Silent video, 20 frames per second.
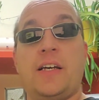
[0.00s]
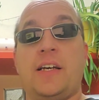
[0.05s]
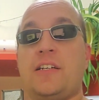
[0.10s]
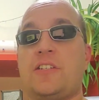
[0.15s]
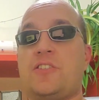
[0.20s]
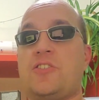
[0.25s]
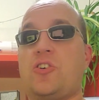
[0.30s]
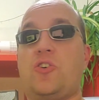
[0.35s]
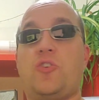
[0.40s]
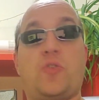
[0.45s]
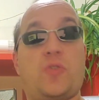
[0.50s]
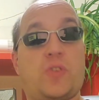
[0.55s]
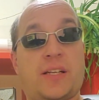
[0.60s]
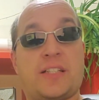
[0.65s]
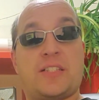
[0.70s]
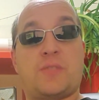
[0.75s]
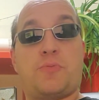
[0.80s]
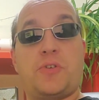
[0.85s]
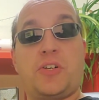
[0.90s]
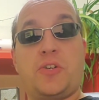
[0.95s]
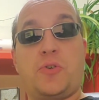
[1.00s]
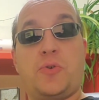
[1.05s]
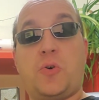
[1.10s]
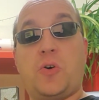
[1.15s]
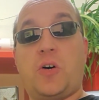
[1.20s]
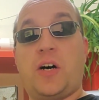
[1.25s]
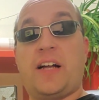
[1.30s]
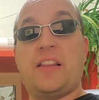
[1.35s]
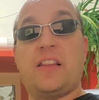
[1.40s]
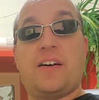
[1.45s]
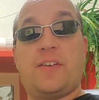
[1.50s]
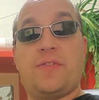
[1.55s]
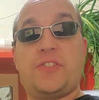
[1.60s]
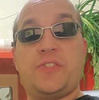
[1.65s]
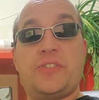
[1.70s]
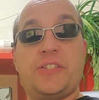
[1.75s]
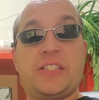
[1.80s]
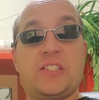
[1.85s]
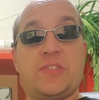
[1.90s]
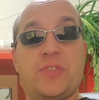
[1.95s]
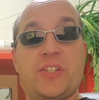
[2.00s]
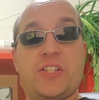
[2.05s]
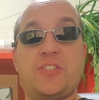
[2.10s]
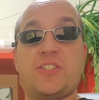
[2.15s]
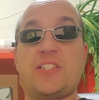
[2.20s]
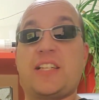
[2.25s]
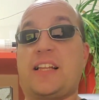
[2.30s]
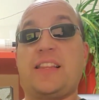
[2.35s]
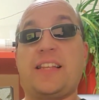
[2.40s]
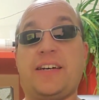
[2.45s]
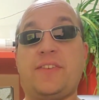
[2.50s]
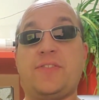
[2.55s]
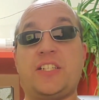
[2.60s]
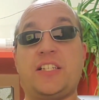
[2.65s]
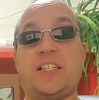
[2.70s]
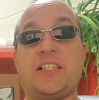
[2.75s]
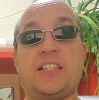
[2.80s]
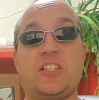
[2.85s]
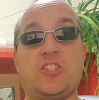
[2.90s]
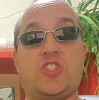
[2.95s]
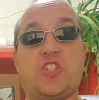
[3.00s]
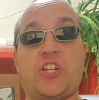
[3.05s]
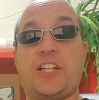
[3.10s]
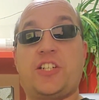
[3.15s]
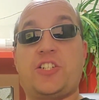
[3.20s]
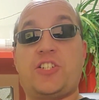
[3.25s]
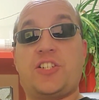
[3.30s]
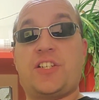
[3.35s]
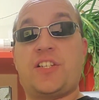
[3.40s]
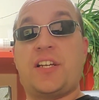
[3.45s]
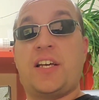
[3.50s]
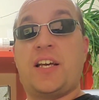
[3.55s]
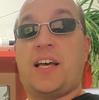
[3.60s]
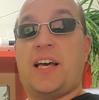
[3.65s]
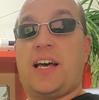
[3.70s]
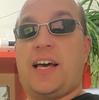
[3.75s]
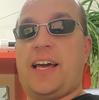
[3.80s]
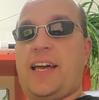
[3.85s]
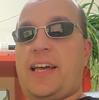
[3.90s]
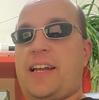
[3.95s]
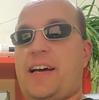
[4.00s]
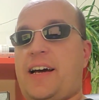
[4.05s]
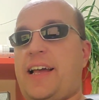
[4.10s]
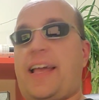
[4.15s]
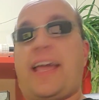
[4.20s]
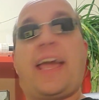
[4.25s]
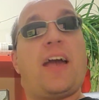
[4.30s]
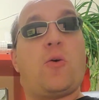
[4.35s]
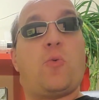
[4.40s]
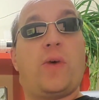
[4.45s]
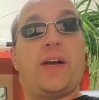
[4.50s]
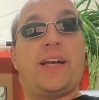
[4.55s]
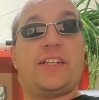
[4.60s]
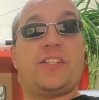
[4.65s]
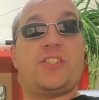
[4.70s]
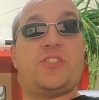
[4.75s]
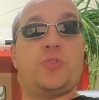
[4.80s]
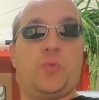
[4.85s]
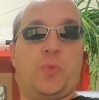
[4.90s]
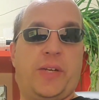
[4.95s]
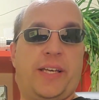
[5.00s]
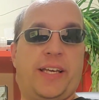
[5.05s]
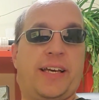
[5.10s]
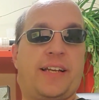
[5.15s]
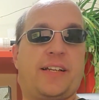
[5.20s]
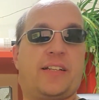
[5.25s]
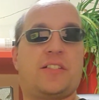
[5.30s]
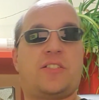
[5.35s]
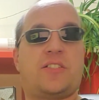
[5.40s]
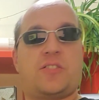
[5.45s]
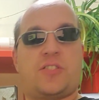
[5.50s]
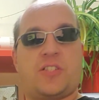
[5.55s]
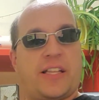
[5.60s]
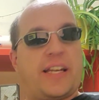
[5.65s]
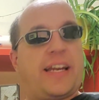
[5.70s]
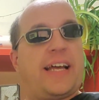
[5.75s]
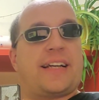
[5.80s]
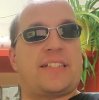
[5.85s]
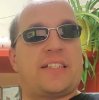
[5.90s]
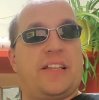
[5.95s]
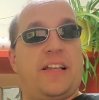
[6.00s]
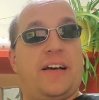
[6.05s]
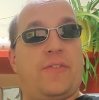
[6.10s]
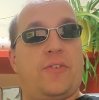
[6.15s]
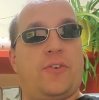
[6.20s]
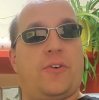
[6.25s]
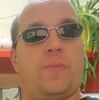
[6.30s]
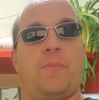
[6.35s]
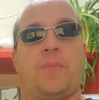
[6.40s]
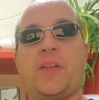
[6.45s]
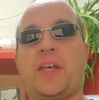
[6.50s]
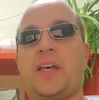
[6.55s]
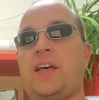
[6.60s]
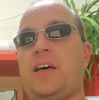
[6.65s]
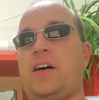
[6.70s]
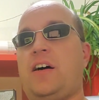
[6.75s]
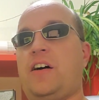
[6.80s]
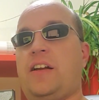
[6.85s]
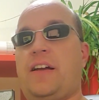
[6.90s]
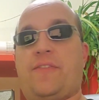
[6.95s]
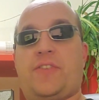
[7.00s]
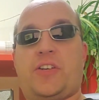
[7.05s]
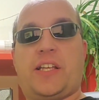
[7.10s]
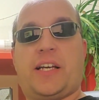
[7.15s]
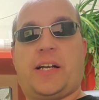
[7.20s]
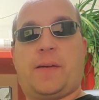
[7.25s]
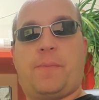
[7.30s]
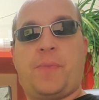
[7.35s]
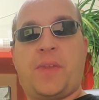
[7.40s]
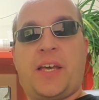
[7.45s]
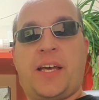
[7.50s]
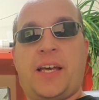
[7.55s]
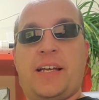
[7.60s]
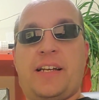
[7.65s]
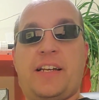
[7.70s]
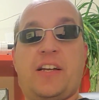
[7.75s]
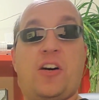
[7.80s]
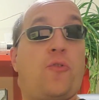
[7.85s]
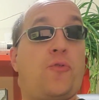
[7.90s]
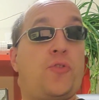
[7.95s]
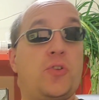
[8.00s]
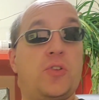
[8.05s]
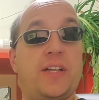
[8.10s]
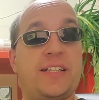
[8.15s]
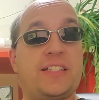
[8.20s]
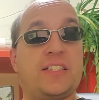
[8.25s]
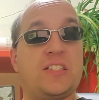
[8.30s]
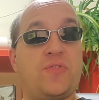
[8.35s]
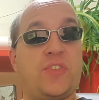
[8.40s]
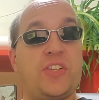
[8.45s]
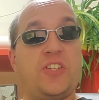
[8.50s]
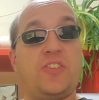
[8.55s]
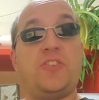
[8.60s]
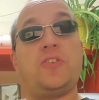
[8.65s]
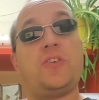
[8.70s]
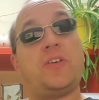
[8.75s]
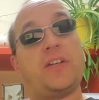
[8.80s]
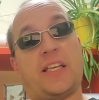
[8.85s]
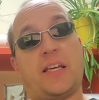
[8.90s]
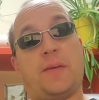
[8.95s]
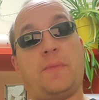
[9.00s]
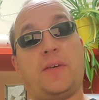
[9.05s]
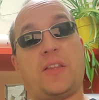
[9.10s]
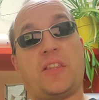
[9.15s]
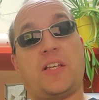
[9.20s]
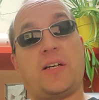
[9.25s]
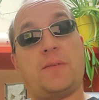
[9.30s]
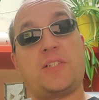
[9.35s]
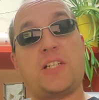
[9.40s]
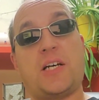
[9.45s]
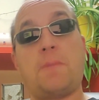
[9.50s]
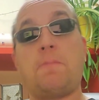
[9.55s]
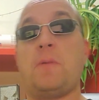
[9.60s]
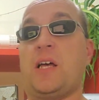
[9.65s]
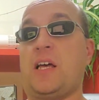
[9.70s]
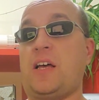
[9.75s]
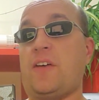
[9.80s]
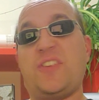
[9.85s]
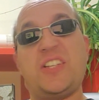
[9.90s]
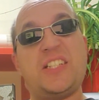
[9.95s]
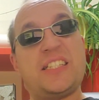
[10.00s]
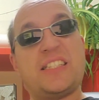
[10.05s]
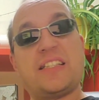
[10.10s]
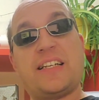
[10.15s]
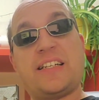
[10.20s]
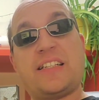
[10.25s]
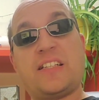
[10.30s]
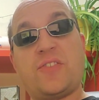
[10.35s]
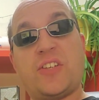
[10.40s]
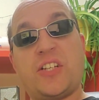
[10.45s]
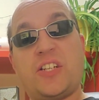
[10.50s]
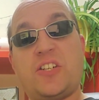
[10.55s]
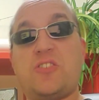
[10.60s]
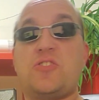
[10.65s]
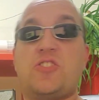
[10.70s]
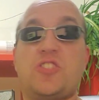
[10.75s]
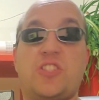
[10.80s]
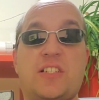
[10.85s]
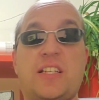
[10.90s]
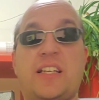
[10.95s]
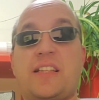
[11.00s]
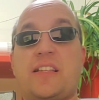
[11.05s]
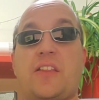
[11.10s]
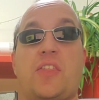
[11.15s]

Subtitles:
So that's pretty cool. I love doing these videos. I love seeing these changes, and I can't wait till we get to the next level on everything. Now, if you like this video, give me a thumbs up. If you didn't like the video, just hit the